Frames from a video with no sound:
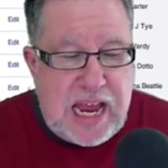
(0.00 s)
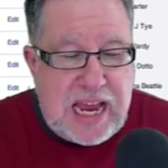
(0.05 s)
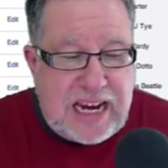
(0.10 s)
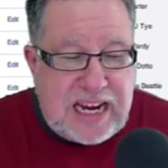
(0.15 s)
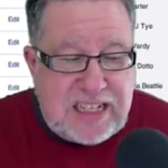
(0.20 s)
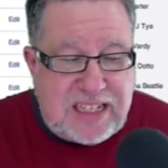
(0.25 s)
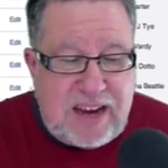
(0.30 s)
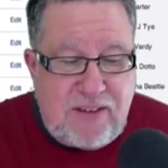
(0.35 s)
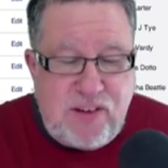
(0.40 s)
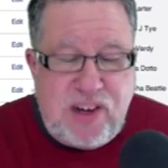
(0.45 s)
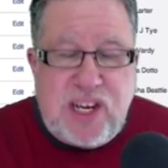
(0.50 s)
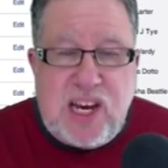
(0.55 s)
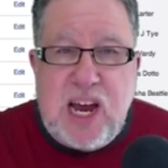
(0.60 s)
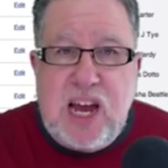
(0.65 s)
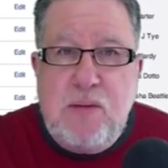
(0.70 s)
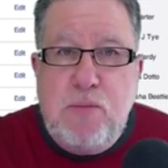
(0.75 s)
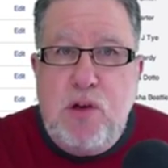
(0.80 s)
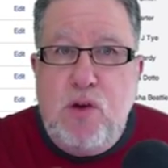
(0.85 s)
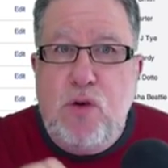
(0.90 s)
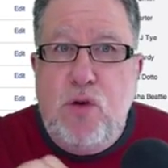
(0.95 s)
Because every
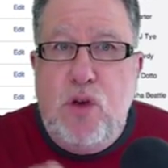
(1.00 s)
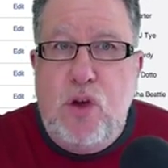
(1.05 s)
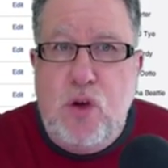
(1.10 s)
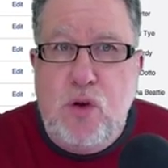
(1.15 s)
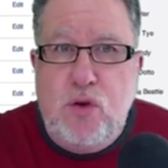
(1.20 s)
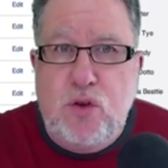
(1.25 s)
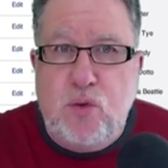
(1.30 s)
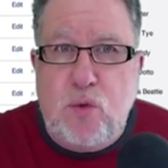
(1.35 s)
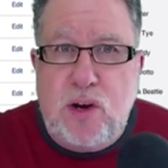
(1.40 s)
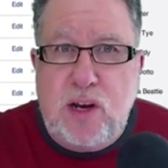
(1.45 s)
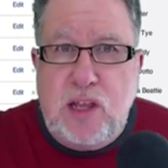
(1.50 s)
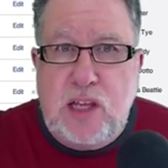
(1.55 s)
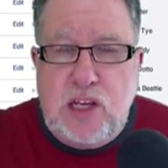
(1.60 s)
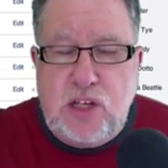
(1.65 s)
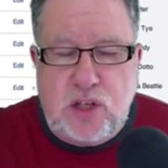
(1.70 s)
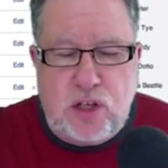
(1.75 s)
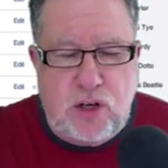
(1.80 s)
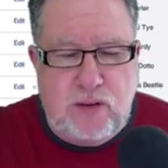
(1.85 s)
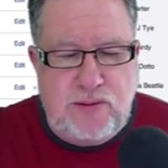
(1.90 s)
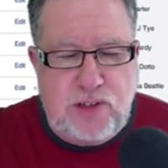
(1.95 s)
time you use one of
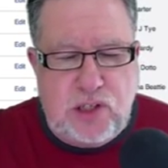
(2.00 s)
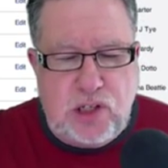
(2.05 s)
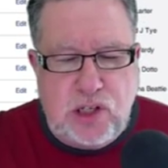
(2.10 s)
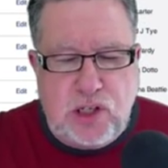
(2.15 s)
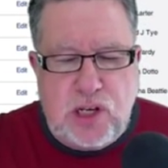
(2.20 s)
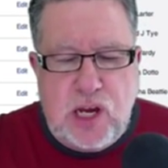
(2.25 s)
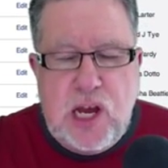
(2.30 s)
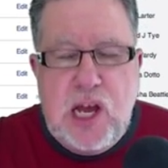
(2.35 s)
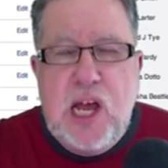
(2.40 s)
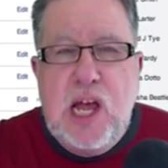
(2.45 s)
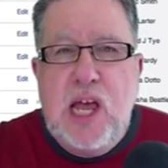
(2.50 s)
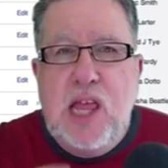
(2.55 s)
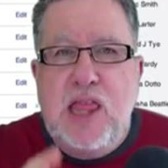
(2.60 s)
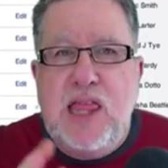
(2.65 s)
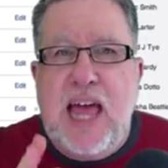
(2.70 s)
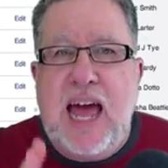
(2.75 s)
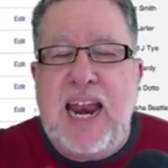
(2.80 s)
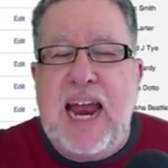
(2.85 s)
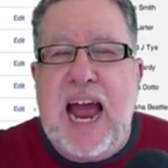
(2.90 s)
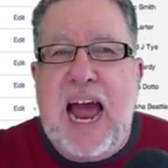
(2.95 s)
these services,
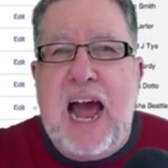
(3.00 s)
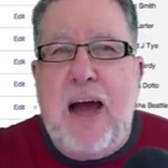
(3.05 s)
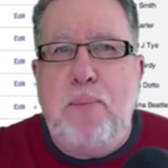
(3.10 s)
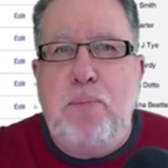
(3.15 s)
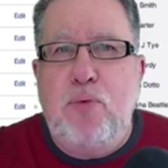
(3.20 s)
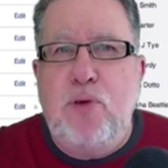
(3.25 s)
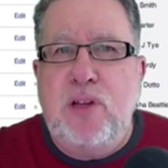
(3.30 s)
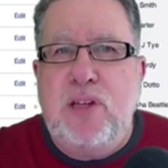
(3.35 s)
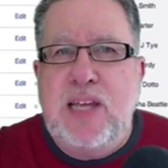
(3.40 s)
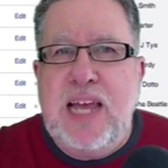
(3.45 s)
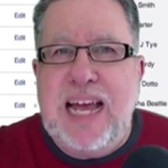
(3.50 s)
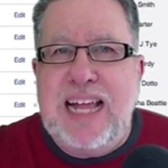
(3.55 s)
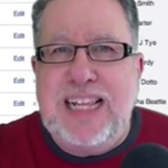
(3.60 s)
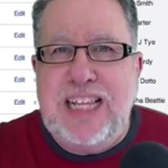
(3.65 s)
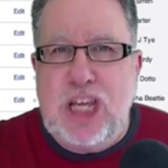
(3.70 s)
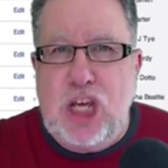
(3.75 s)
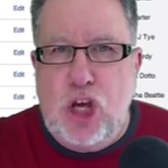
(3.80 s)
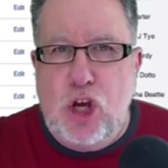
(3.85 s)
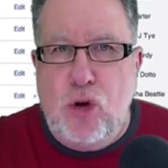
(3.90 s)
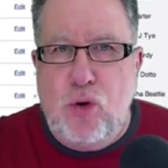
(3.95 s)
that app will tell
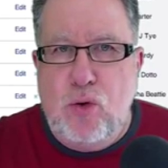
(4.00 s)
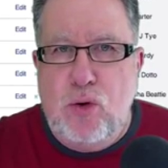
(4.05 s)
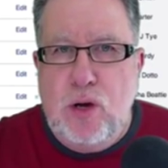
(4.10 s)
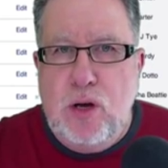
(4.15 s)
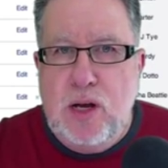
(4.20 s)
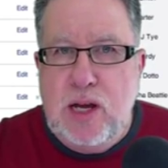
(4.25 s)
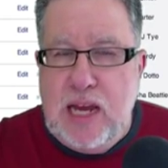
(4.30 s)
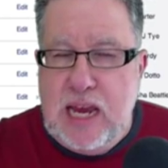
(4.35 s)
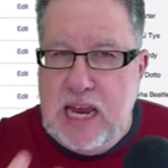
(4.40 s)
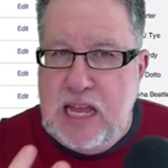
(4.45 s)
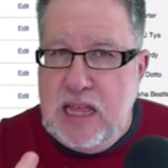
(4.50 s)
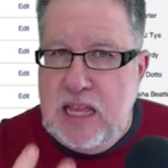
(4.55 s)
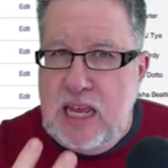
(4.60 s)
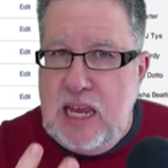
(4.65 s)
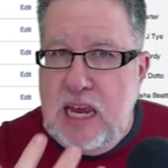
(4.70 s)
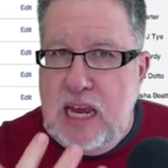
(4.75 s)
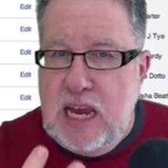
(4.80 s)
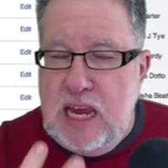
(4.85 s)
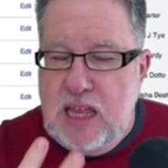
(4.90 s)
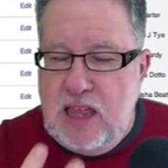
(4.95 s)
you in
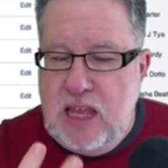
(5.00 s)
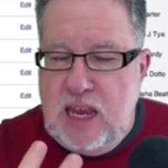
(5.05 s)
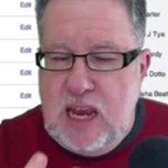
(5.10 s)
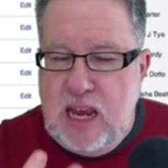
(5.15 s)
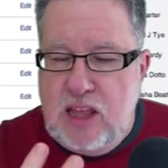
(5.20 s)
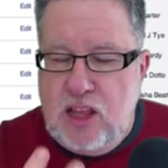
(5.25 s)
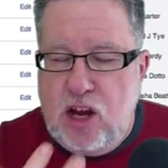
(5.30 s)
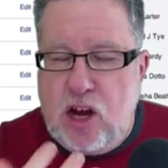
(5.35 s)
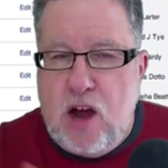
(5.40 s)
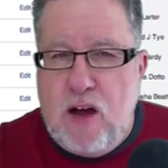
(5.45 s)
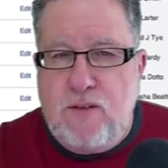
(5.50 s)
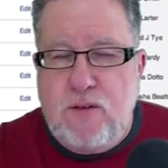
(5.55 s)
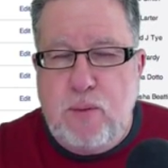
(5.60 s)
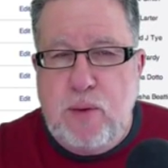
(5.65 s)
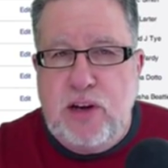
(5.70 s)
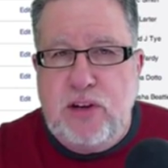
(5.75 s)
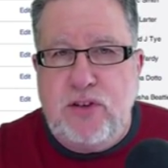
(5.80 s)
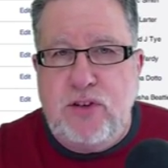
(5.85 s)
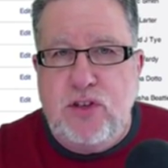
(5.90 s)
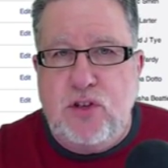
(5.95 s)
the
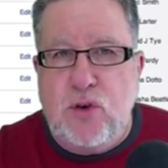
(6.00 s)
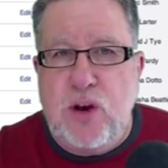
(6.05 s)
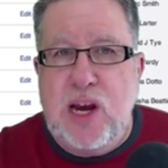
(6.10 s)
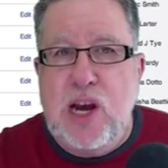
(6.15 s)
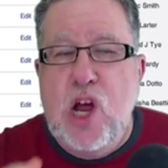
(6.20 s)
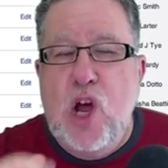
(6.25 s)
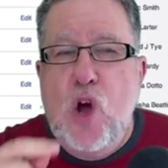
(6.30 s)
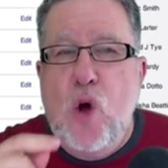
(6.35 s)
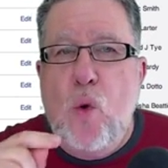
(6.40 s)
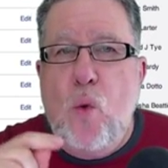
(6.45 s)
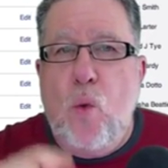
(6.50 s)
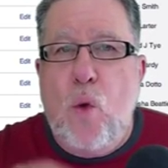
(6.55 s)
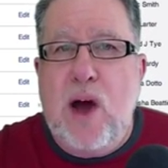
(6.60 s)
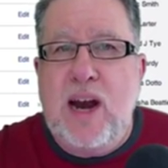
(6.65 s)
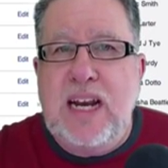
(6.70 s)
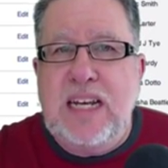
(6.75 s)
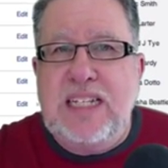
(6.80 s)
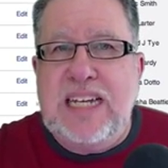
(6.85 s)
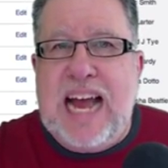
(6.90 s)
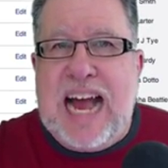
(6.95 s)
confirmation screen
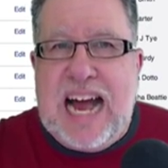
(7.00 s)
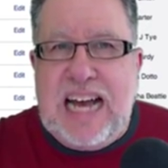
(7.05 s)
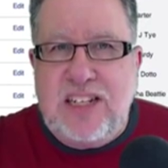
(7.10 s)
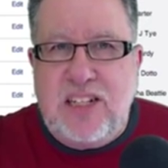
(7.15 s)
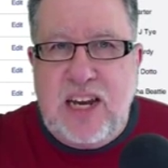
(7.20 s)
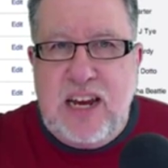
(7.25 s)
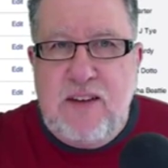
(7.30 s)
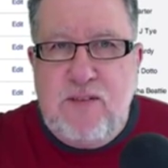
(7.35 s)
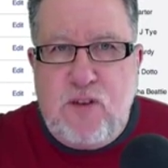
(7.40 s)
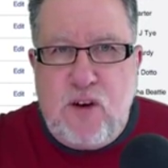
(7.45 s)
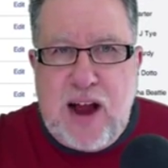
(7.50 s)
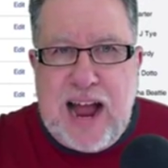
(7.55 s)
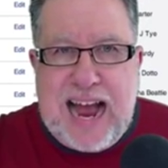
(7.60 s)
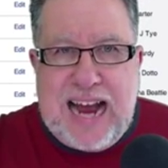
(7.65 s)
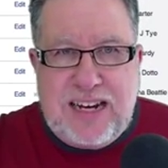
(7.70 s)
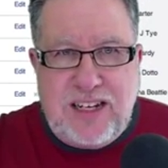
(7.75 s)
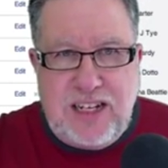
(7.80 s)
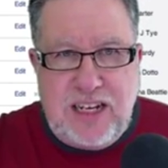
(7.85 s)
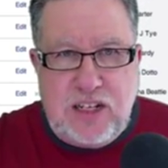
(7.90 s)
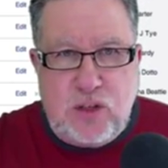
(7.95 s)
what it's asking for
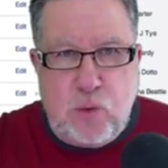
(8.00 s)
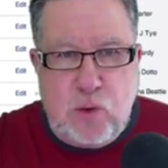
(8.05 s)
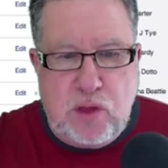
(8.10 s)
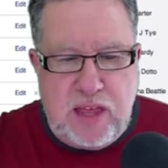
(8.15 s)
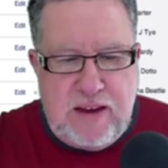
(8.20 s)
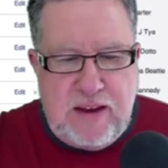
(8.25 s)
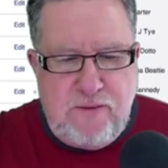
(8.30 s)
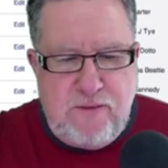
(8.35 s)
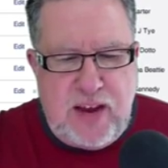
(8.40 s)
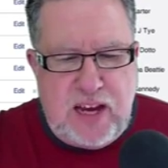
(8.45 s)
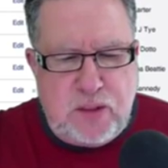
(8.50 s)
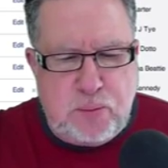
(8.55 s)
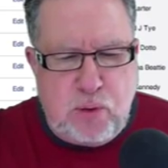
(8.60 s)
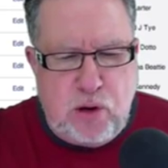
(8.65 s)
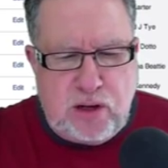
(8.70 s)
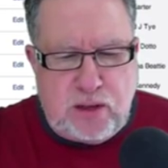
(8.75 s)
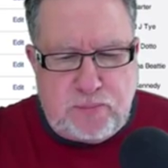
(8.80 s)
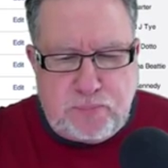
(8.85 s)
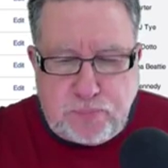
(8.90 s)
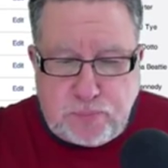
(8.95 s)
access within Facebook.